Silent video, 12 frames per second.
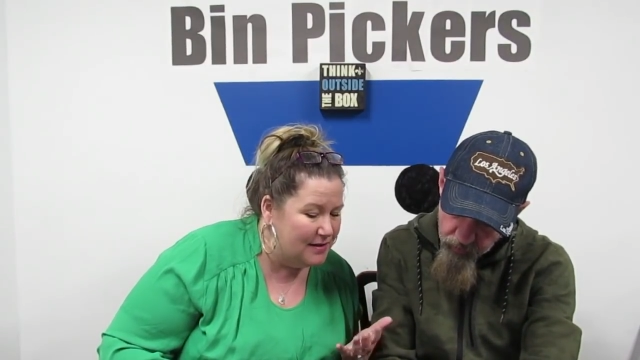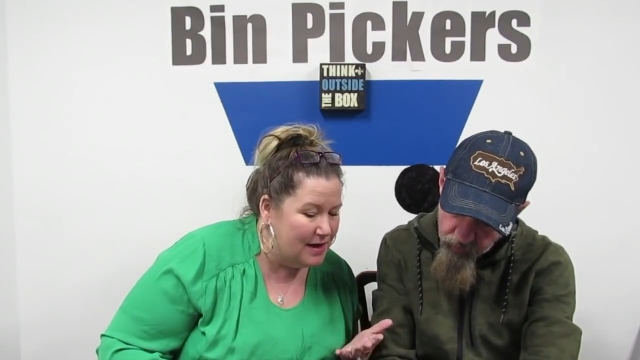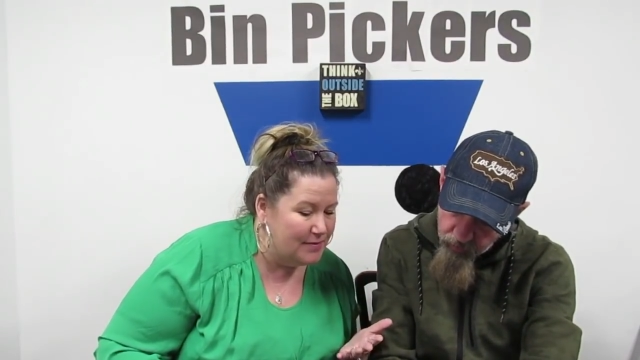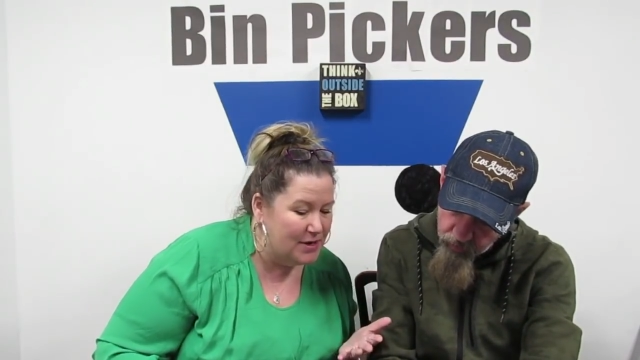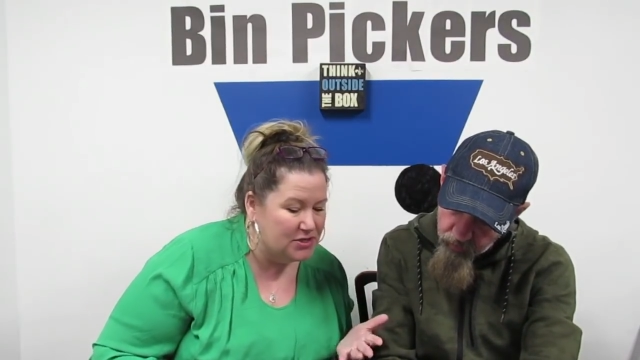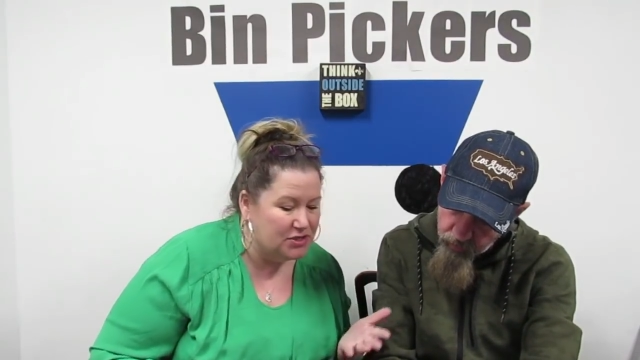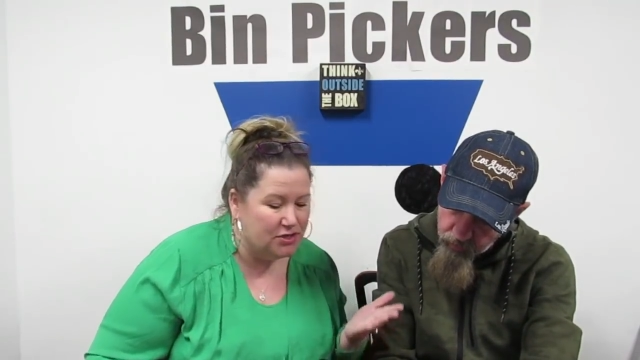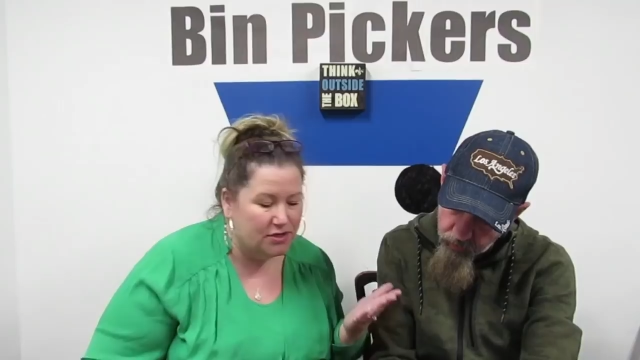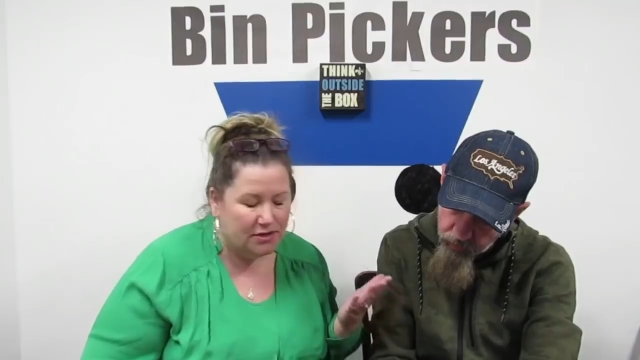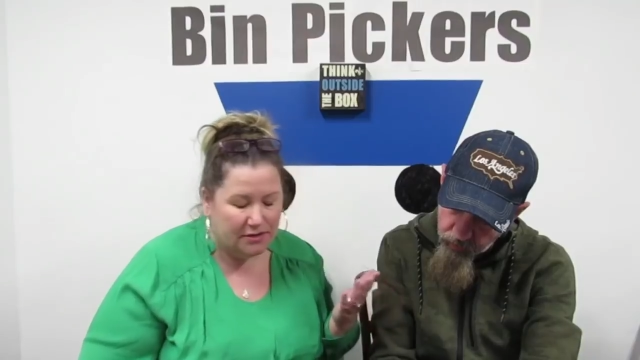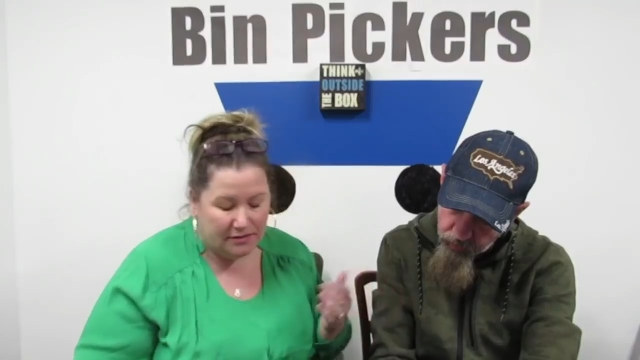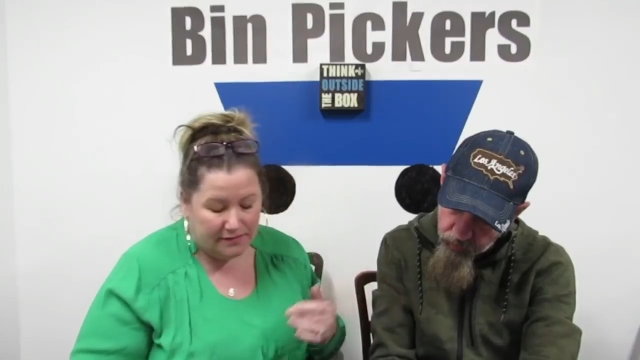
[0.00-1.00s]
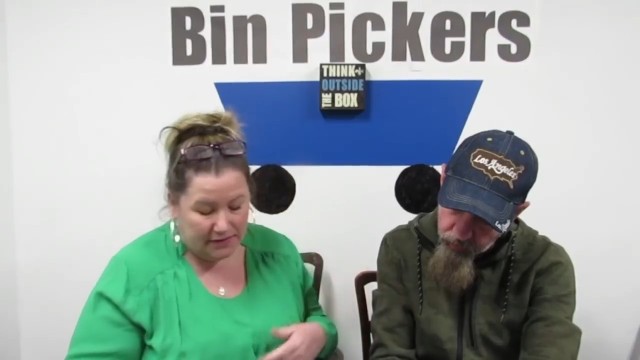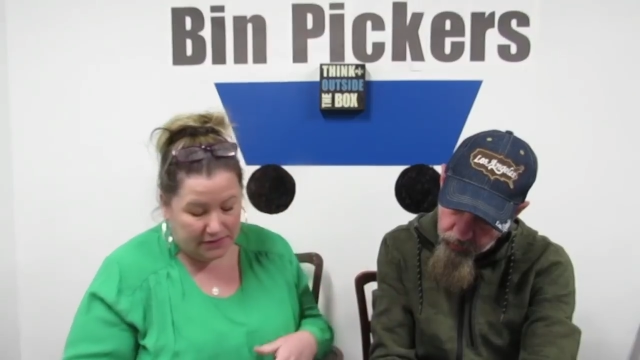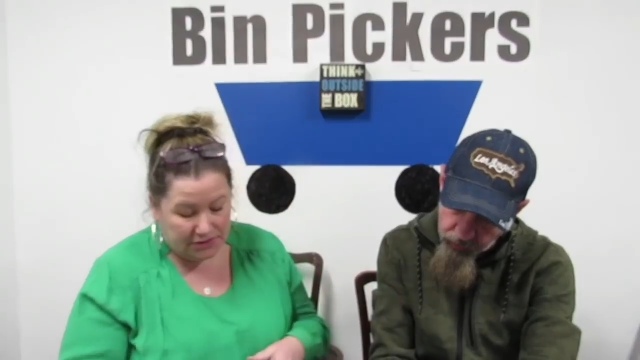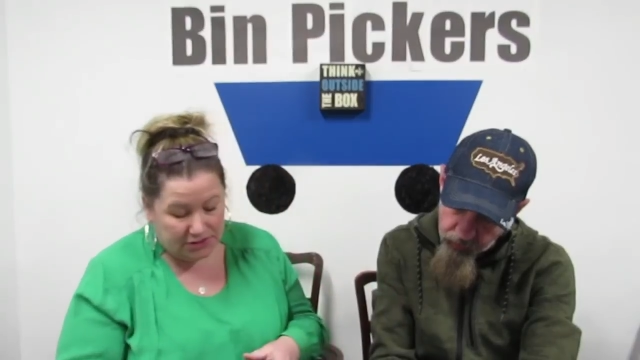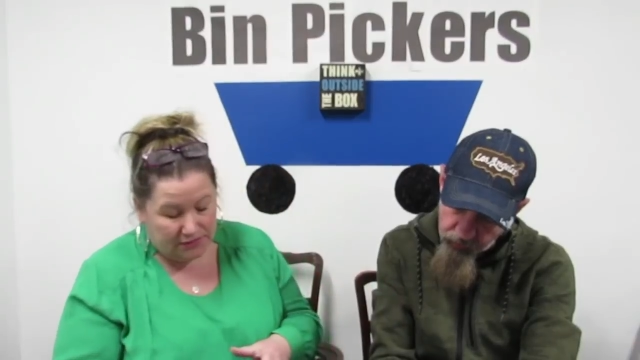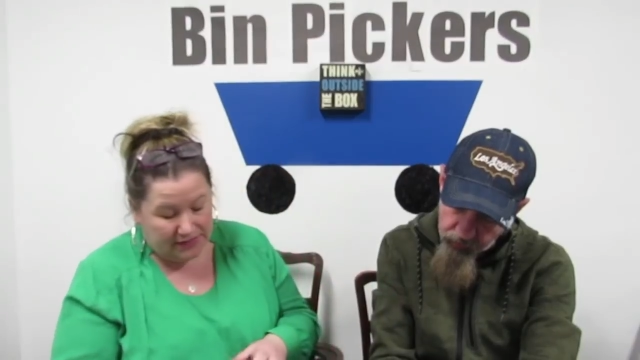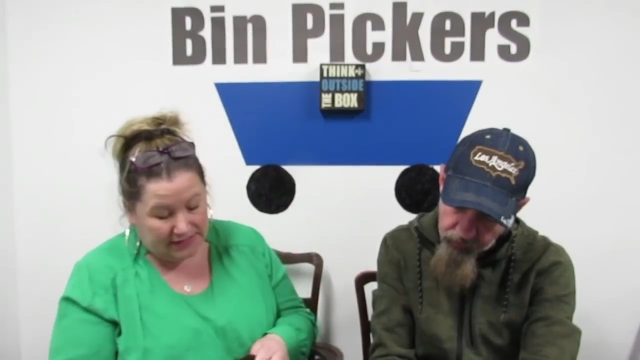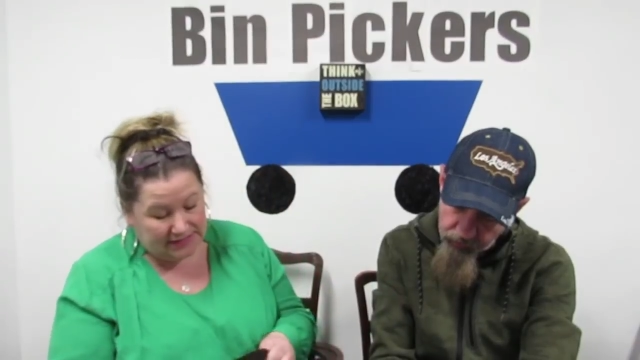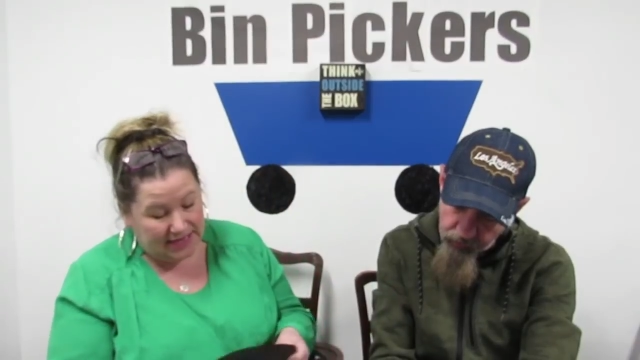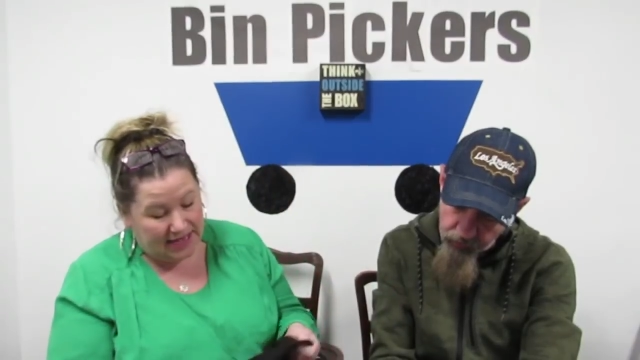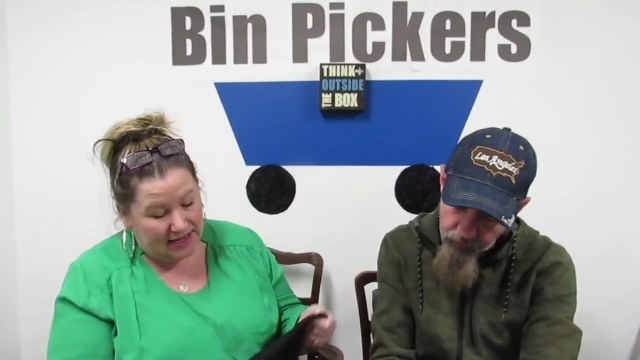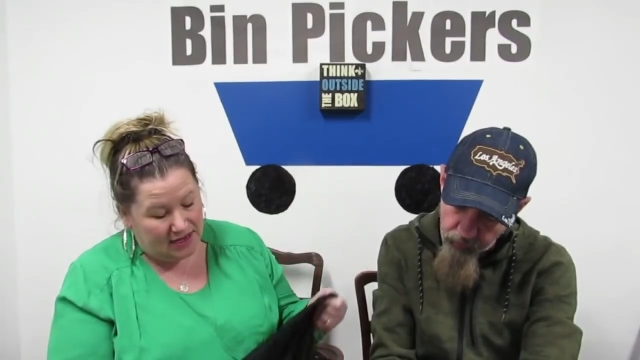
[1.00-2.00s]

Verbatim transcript: I'm not sure. That's sure what that, that says.